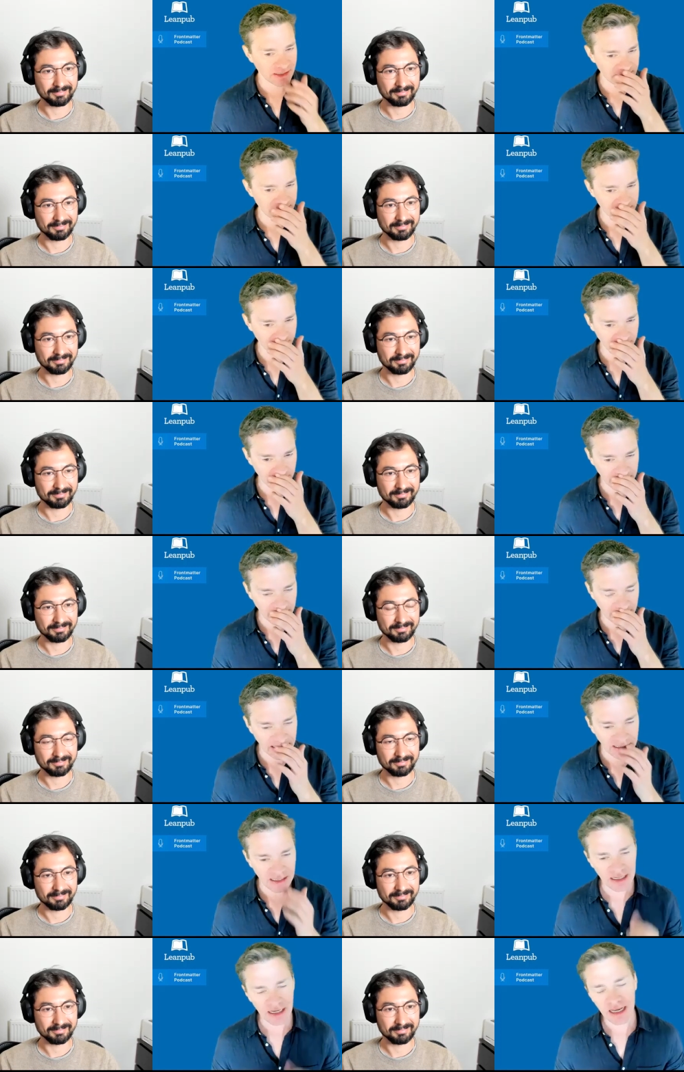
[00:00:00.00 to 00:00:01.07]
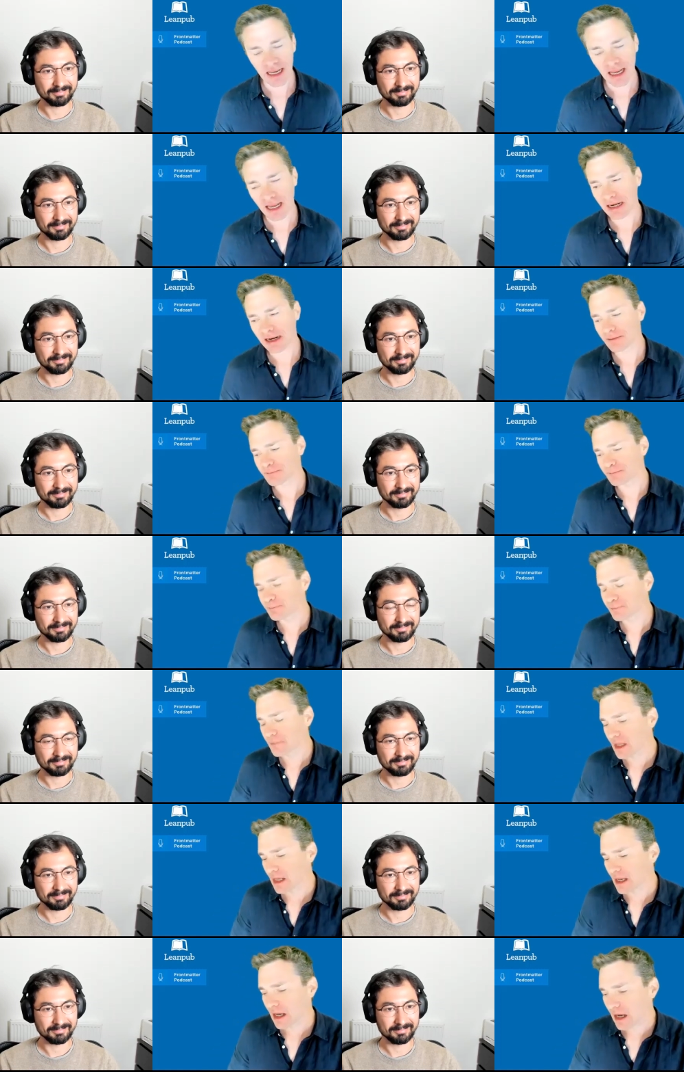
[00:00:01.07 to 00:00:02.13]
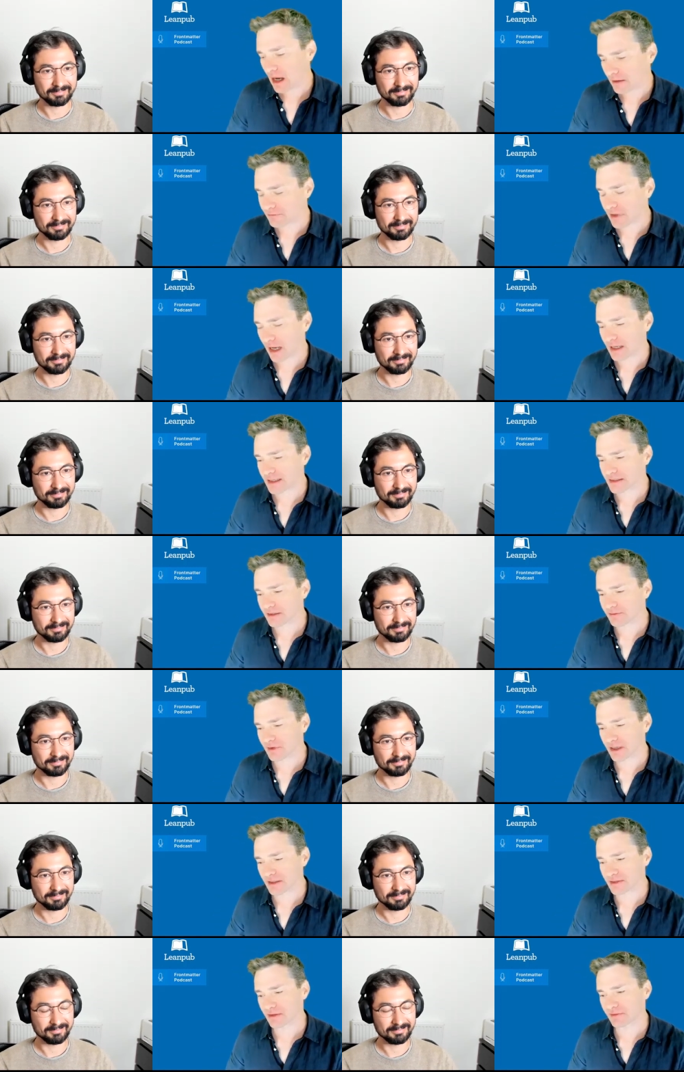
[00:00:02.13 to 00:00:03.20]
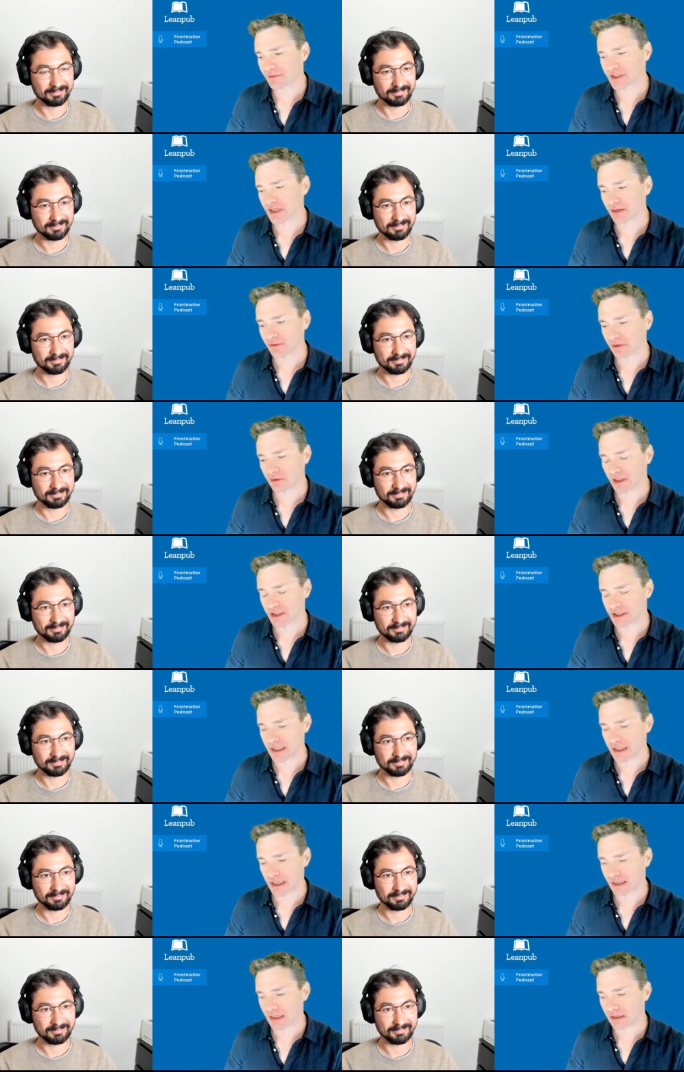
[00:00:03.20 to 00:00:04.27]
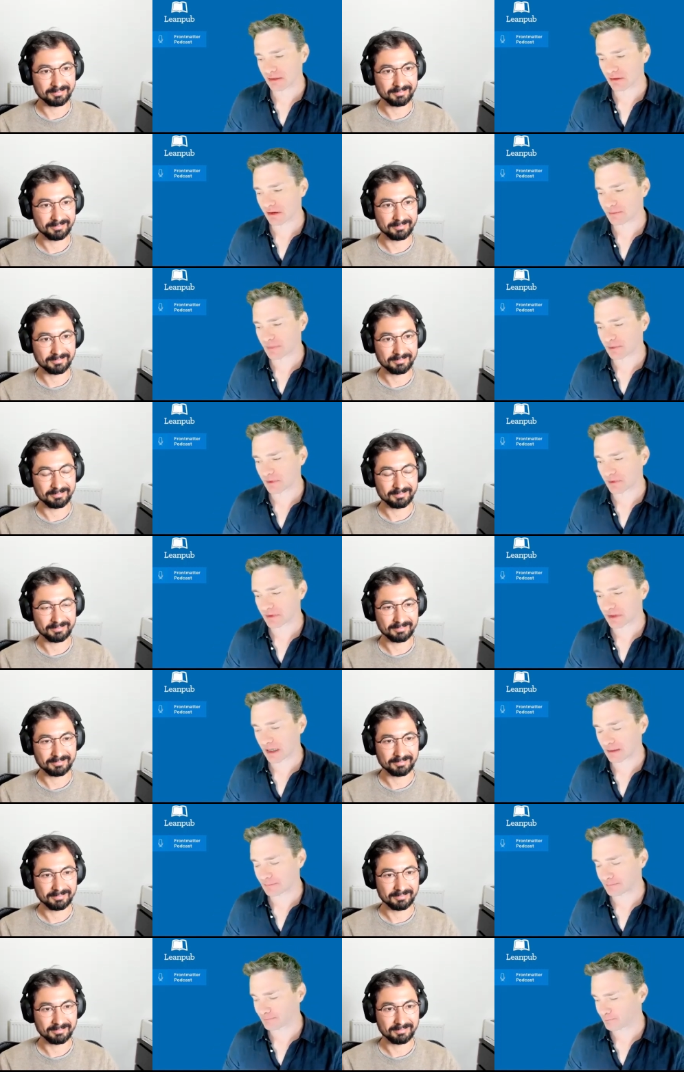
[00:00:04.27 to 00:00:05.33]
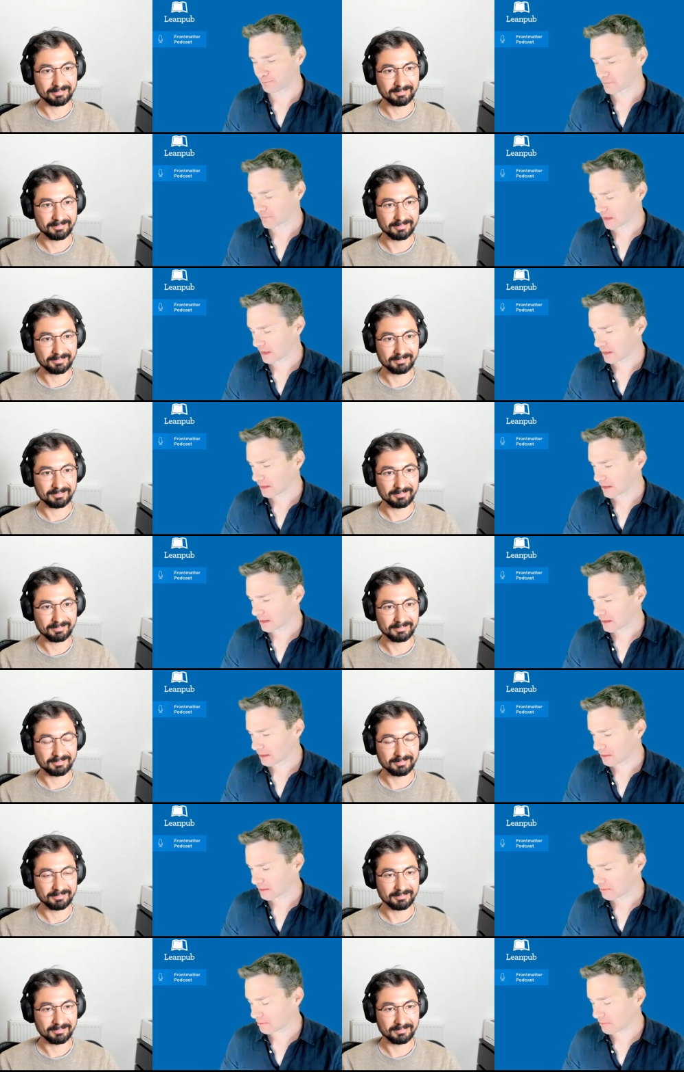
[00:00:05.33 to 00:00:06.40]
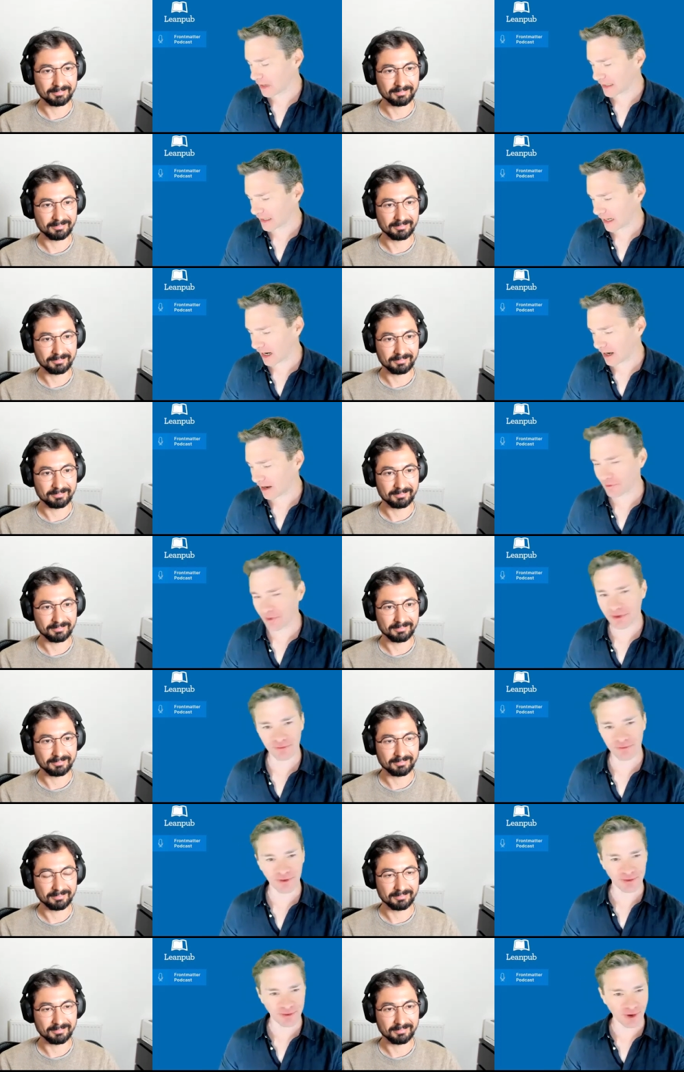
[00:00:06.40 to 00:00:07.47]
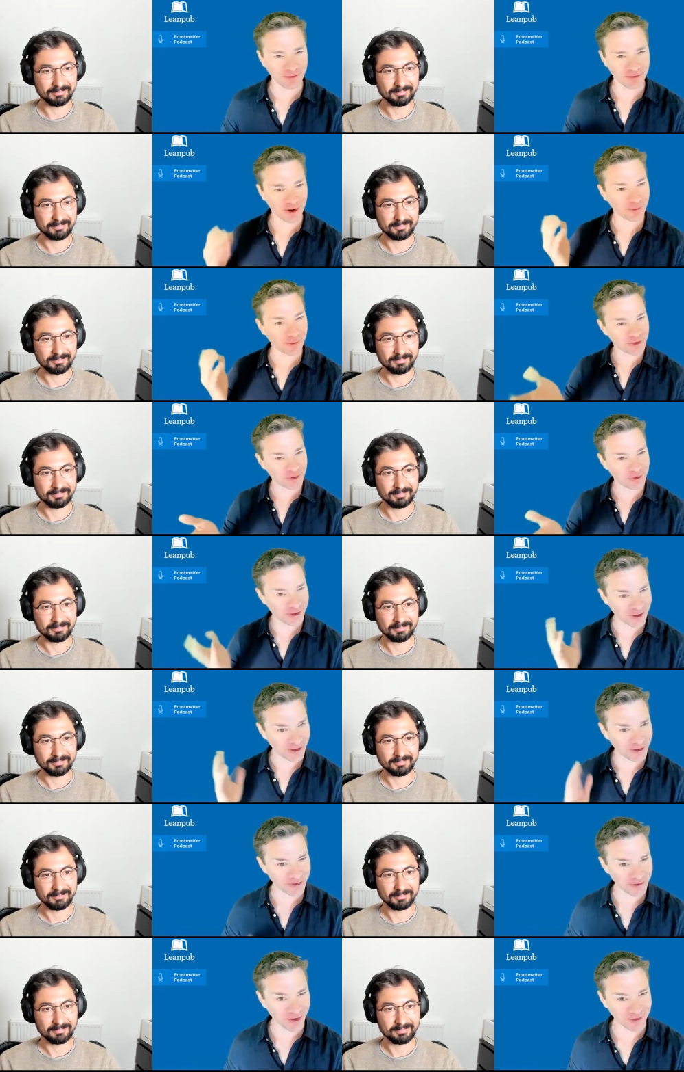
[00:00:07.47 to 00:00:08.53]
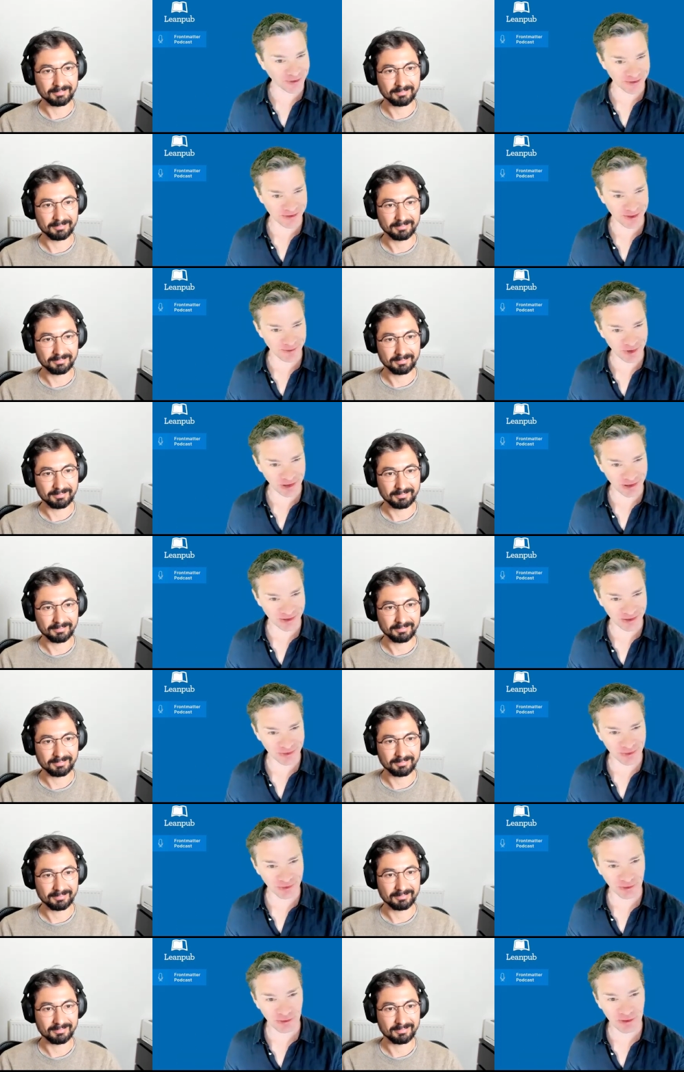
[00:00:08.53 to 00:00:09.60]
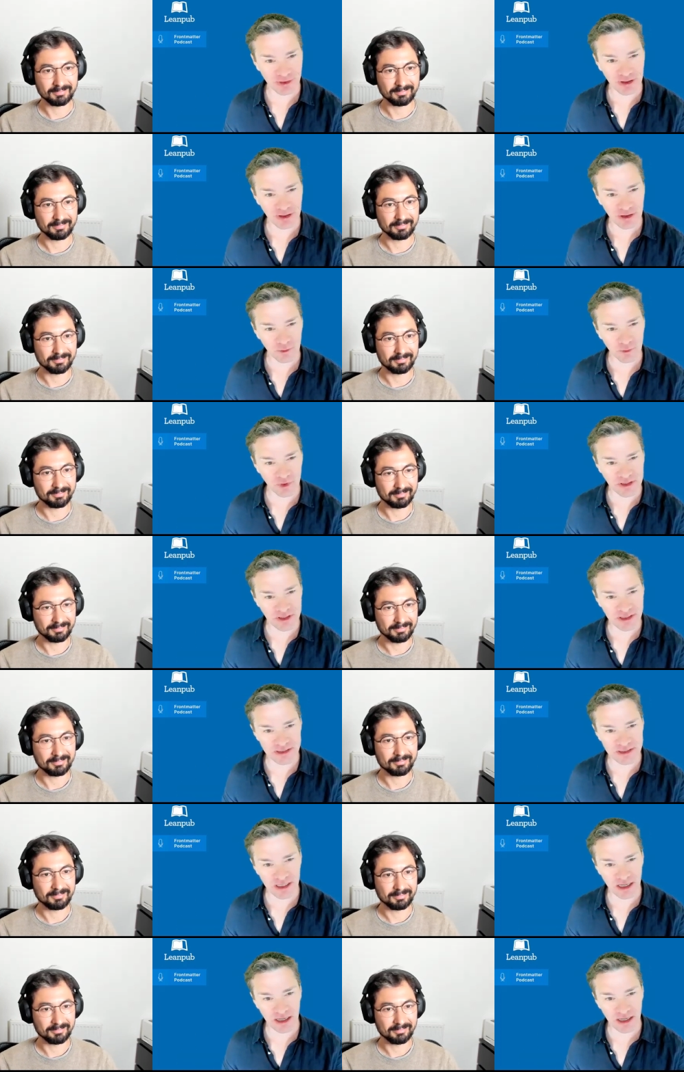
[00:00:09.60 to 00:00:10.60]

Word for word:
Speaker 1: and stuff like that. And, I guess I've got sort of a general question that I think a lot of people, might have if they got the opportunity to talk to someone like you, which is,